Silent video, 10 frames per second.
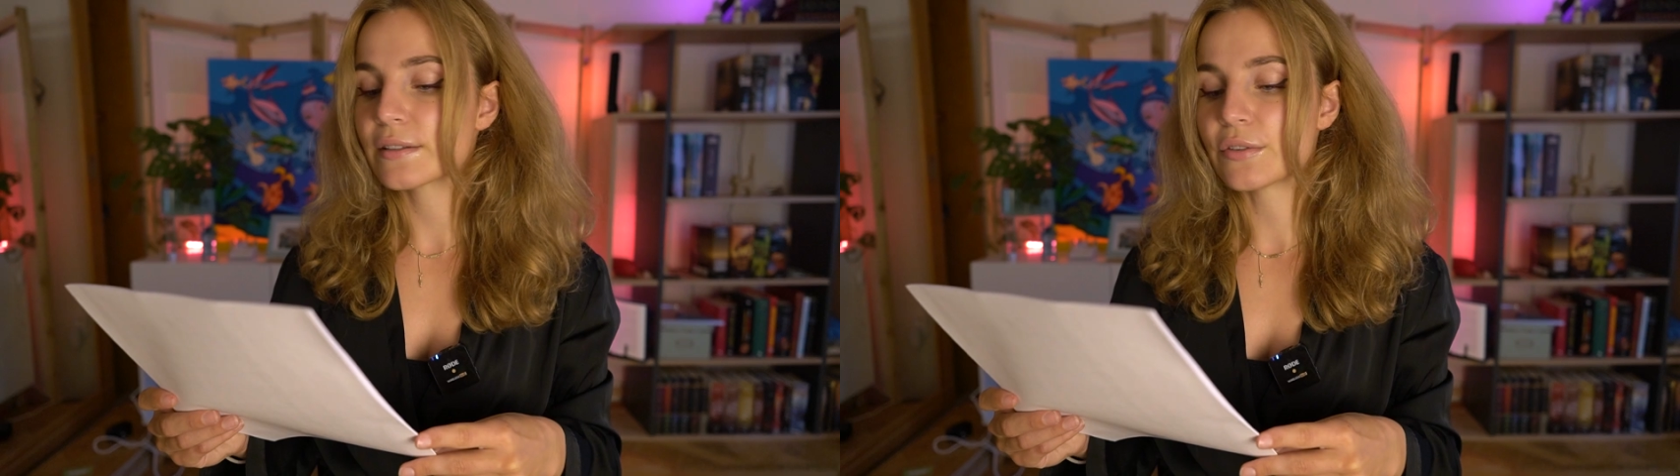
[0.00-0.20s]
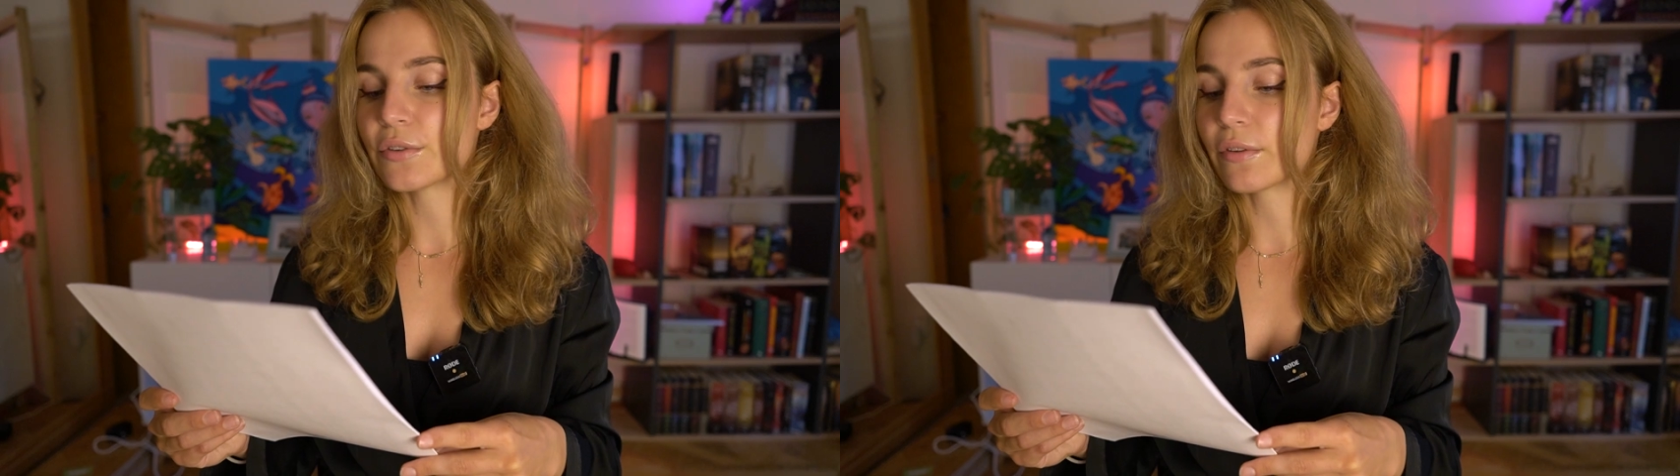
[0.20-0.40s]

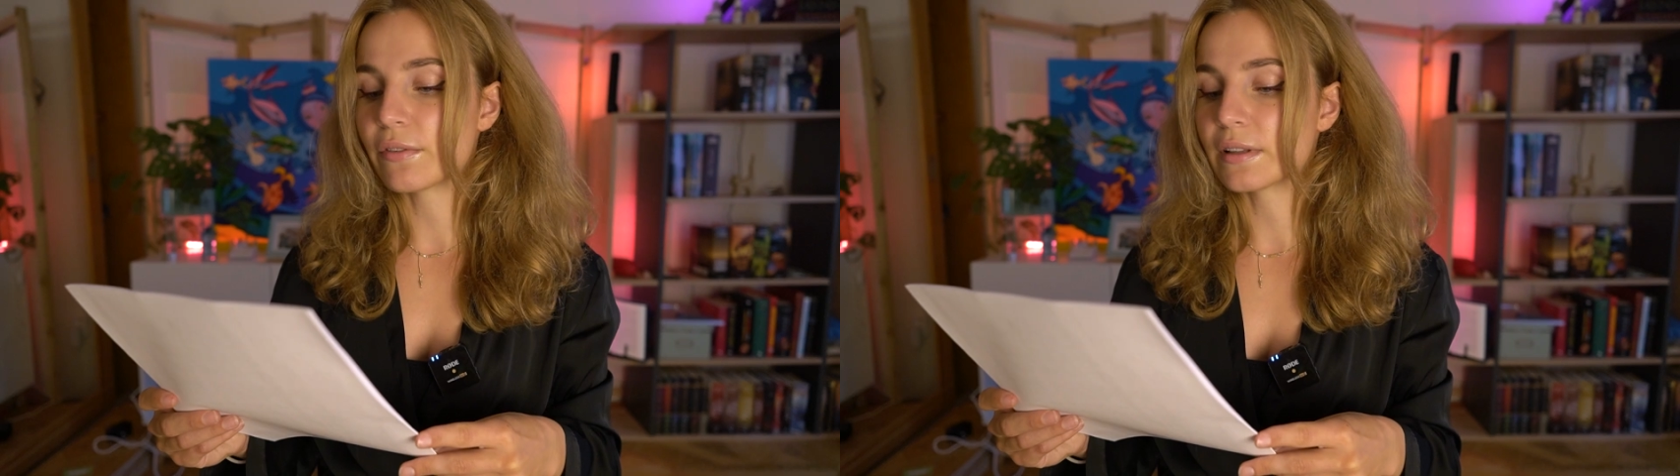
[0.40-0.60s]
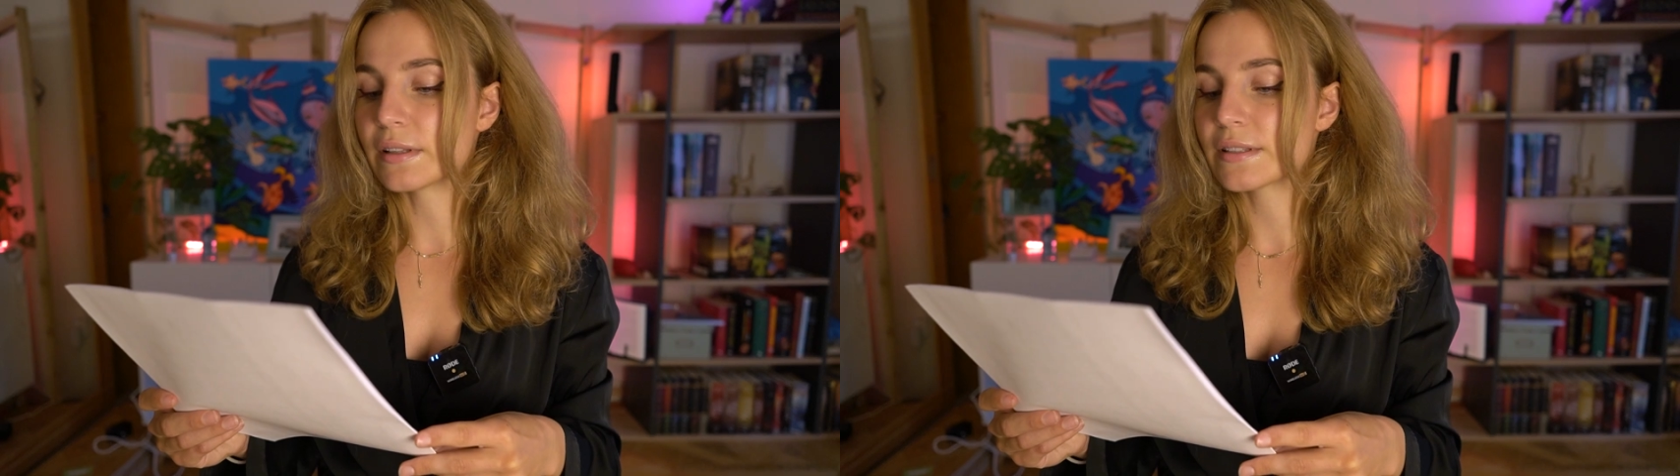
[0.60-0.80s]

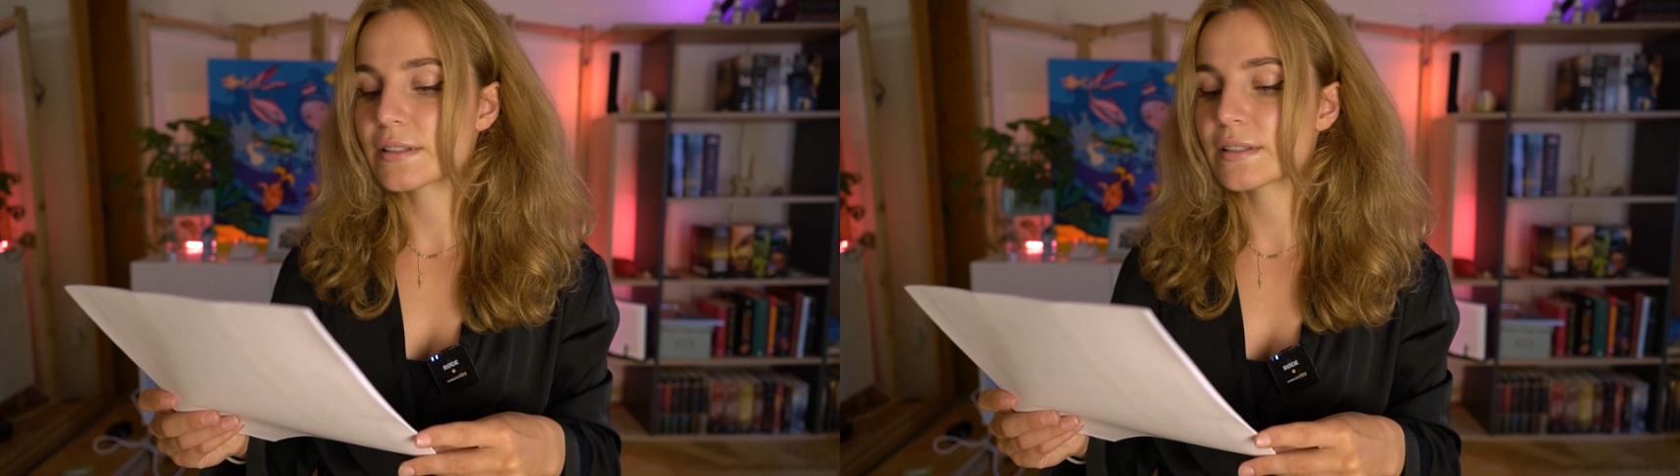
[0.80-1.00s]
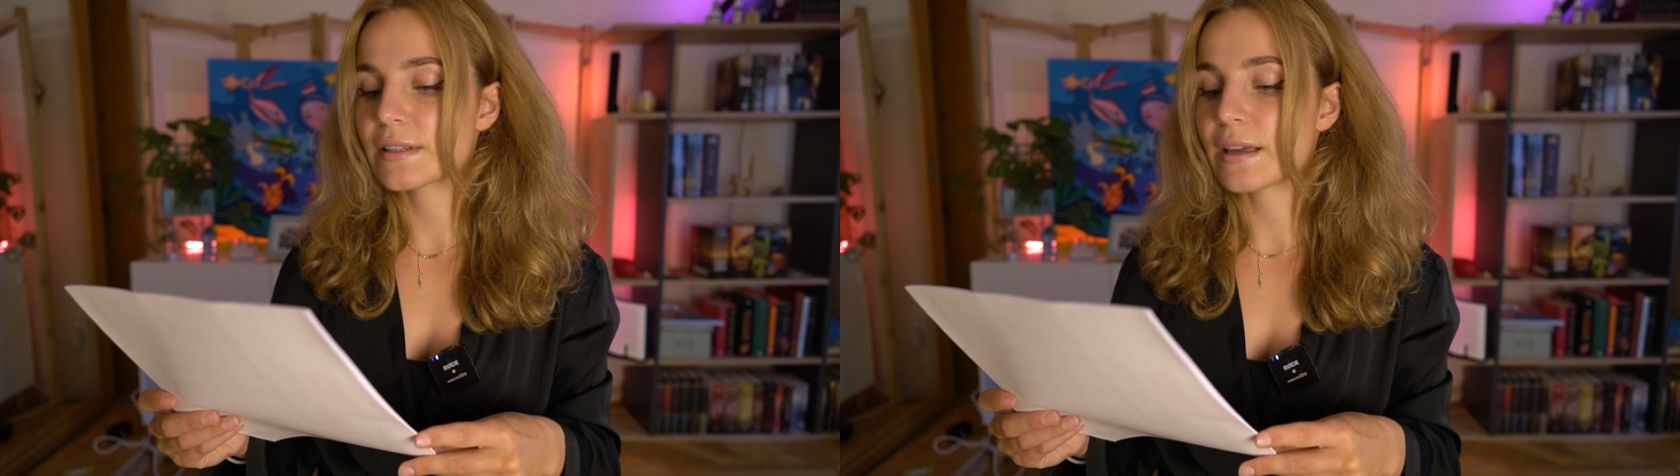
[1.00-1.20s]

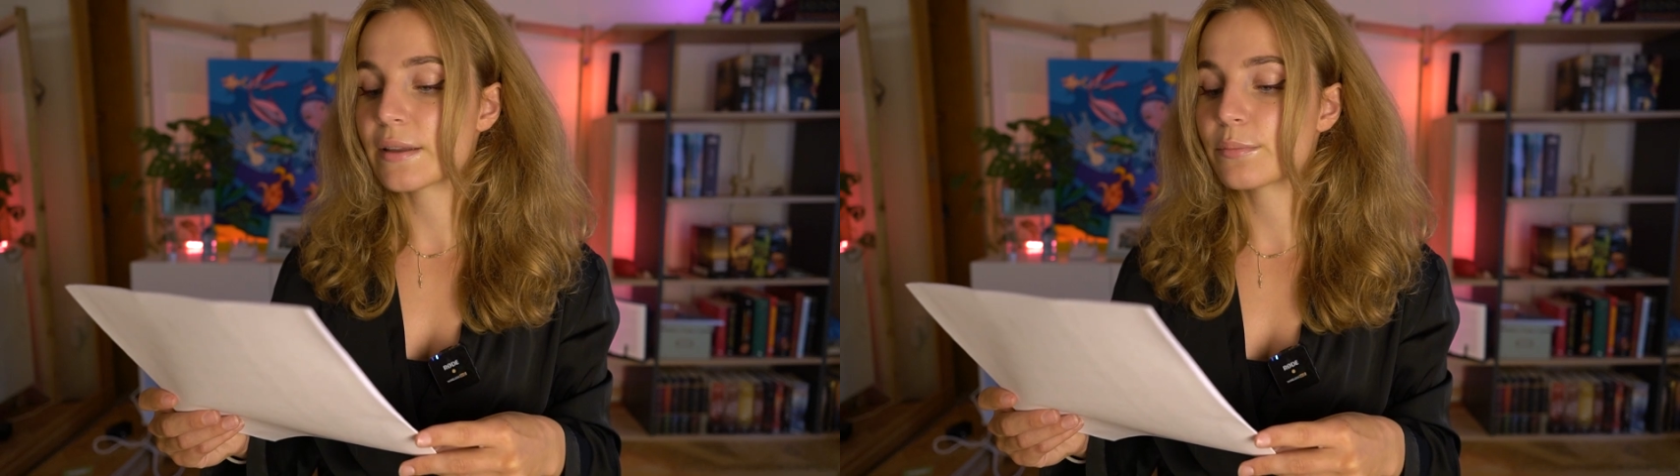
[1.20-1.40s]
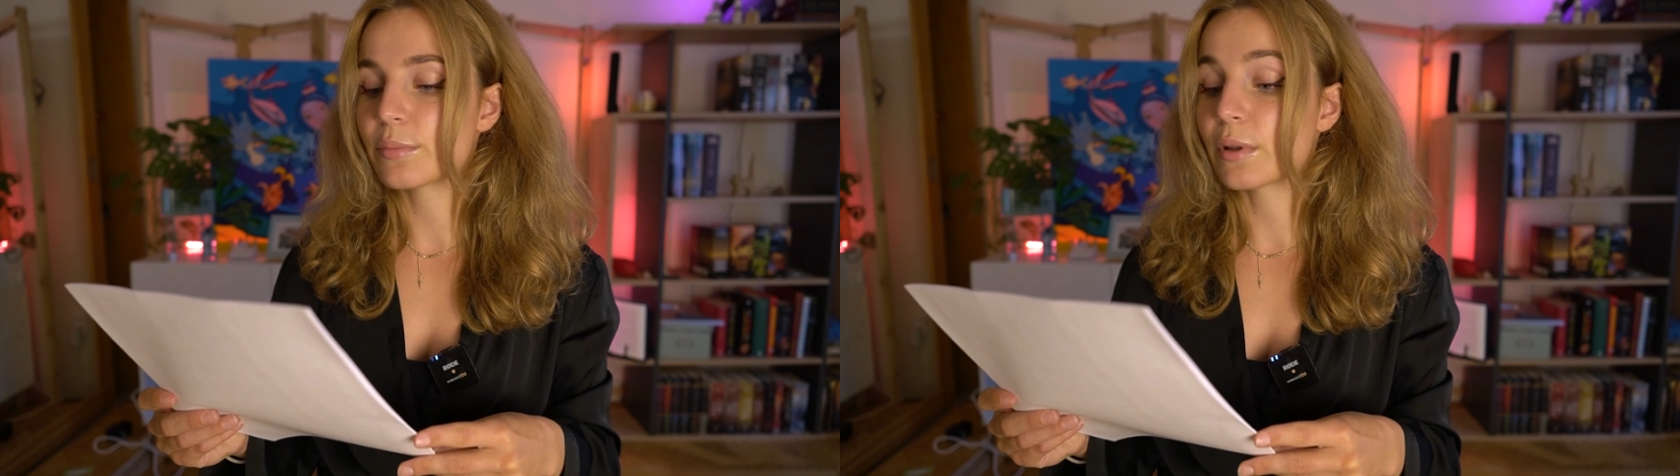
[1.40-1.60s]
novelist
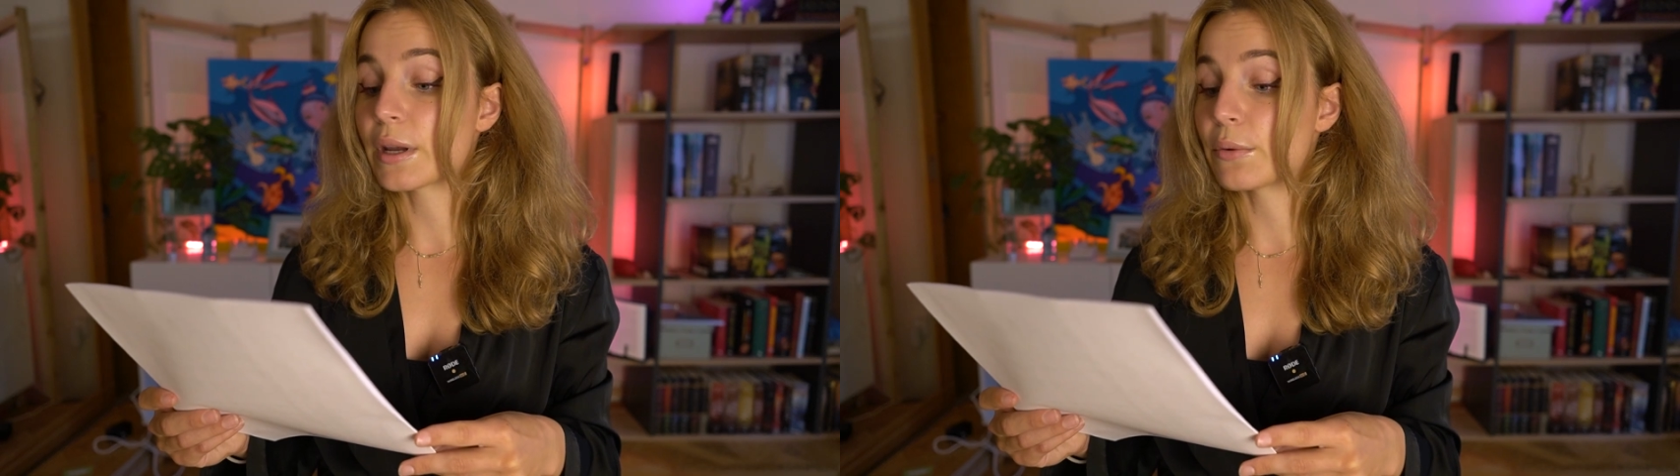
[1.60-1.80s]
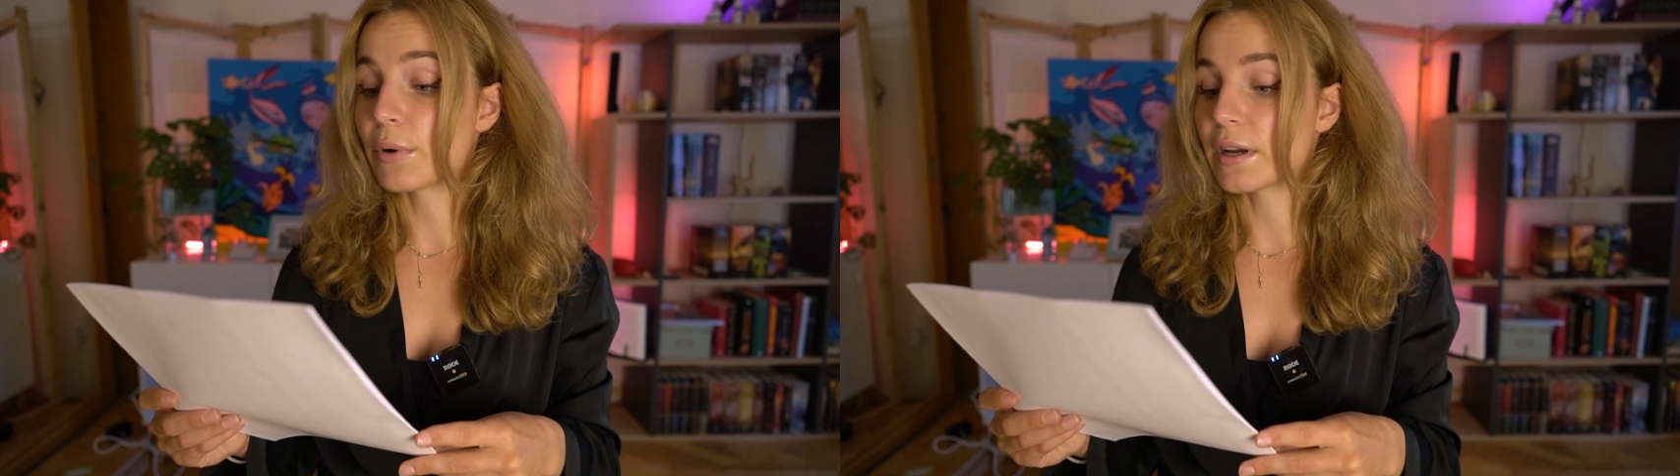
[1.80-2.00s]
and
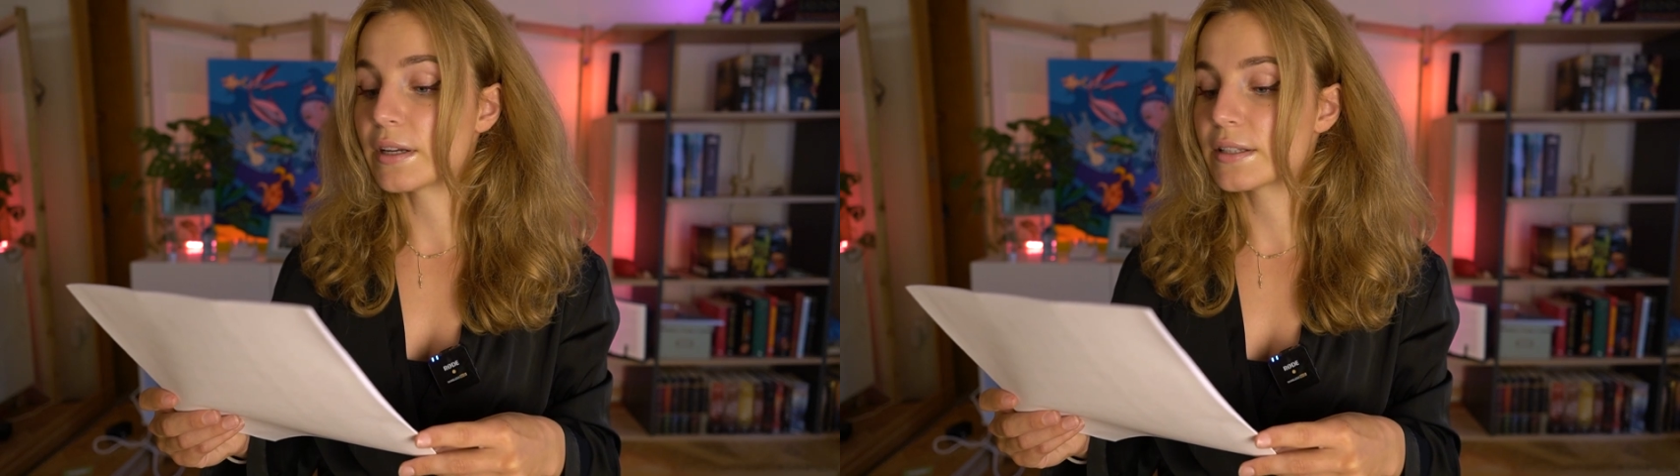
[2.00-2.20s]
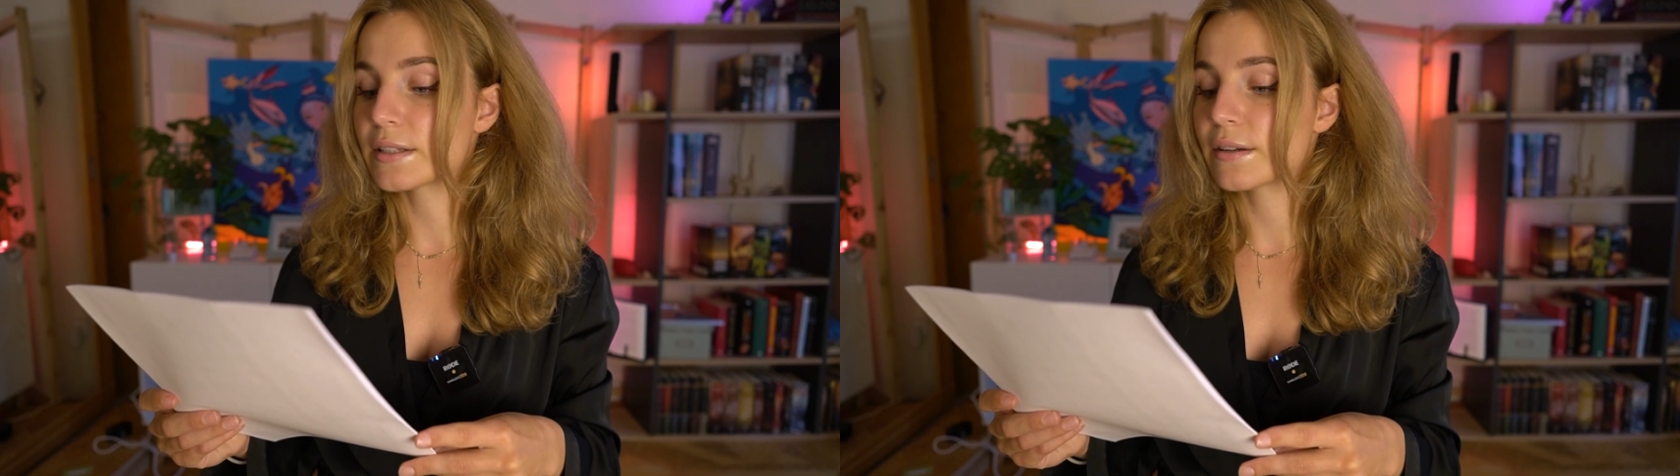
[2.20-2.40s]

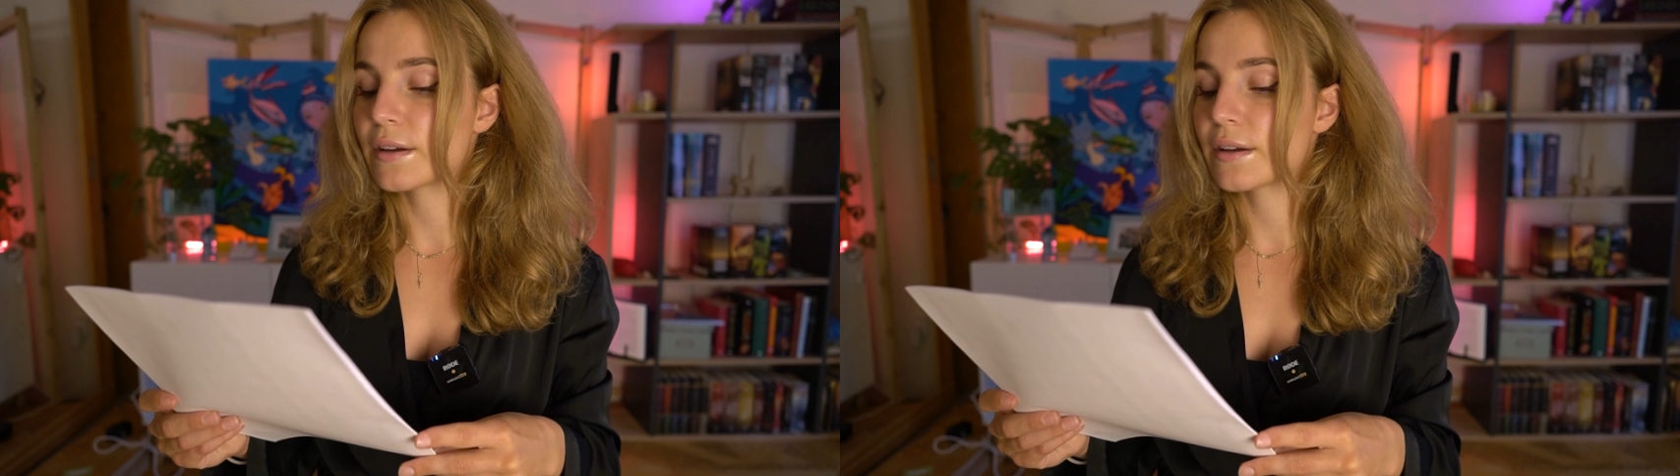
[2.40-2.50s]
playwright.